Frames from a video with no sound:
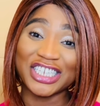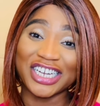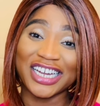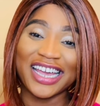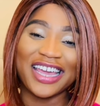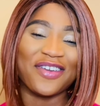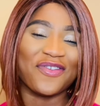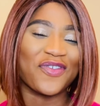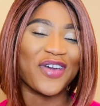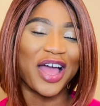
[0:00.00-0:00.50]

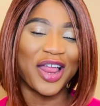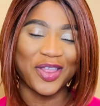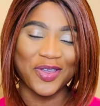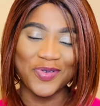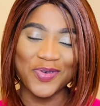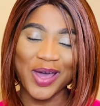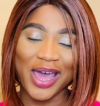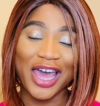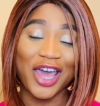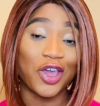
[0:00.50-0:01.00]
If you are new
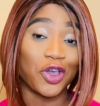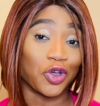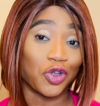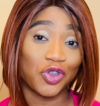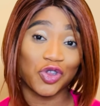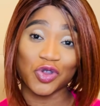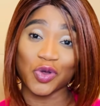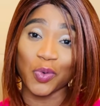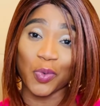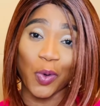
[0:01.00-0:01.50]
here, you're
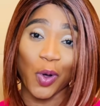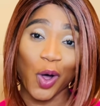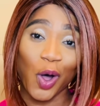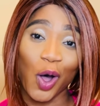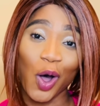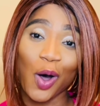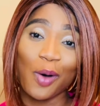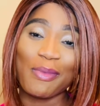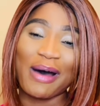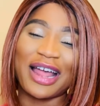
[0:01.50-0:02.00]
so
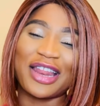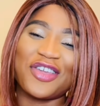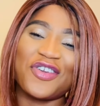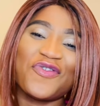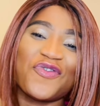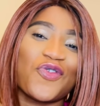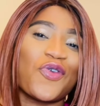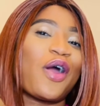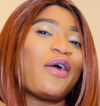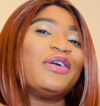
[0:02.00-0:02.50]
welcome, and
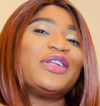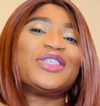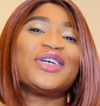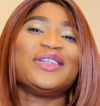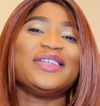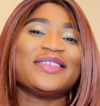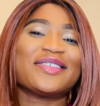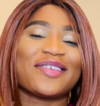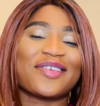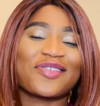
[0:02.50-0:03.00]
if you are a
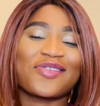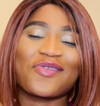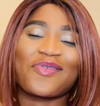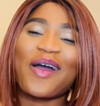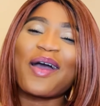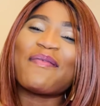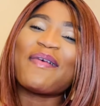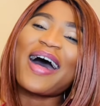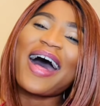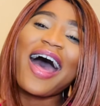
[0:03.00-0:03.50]
returning
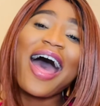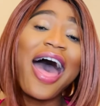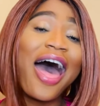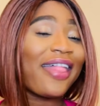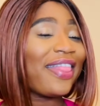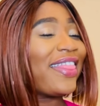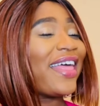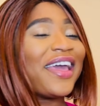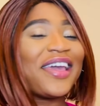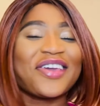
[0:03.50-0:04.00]
subscriber,
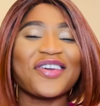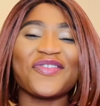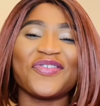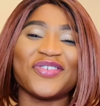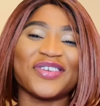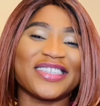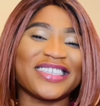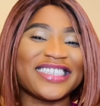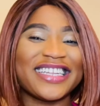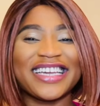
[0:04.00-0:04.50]
thank you
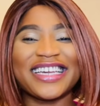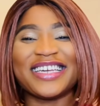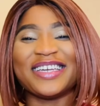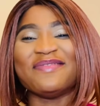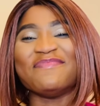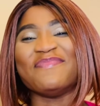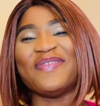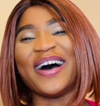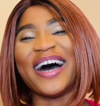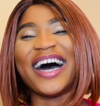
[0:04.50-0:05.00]
for
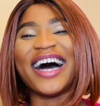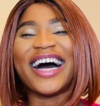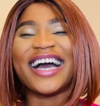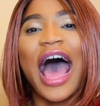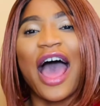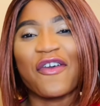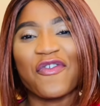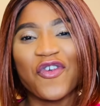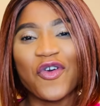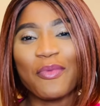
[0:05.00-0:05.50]
sticking by.
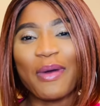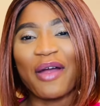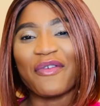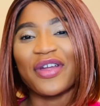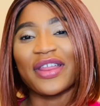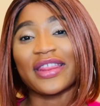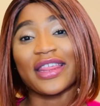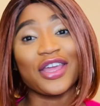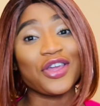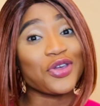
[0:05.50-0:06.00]
I film
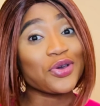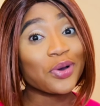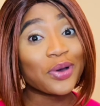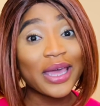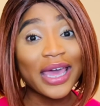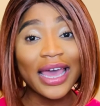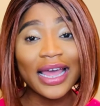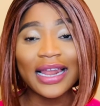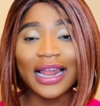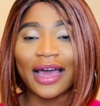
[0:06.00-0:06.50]
everything
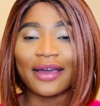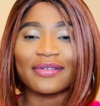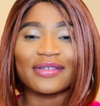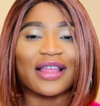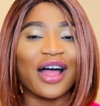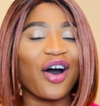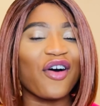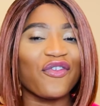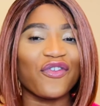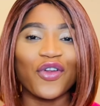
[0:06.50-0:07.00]
UK
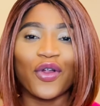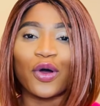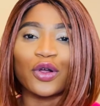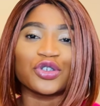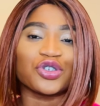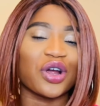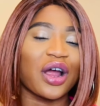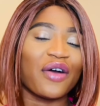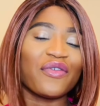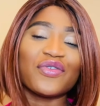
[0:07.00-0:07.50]
lifestyle, vlog,
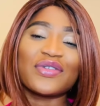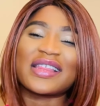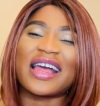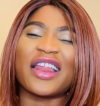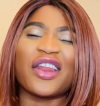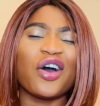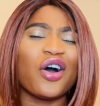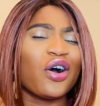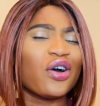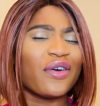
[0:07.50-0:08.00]
travels,
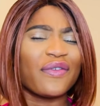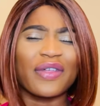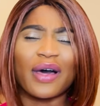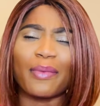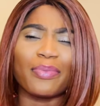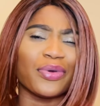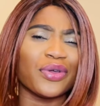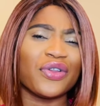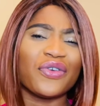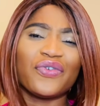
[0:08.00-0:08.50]
and all of
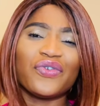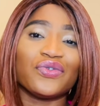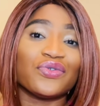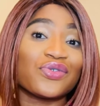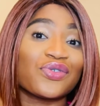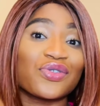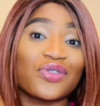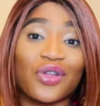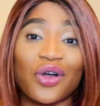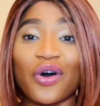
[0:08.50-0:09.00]
that beautiful
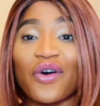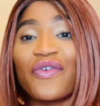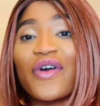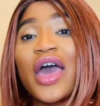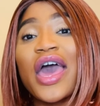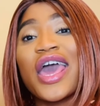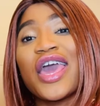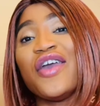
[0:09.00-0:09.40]
stuff.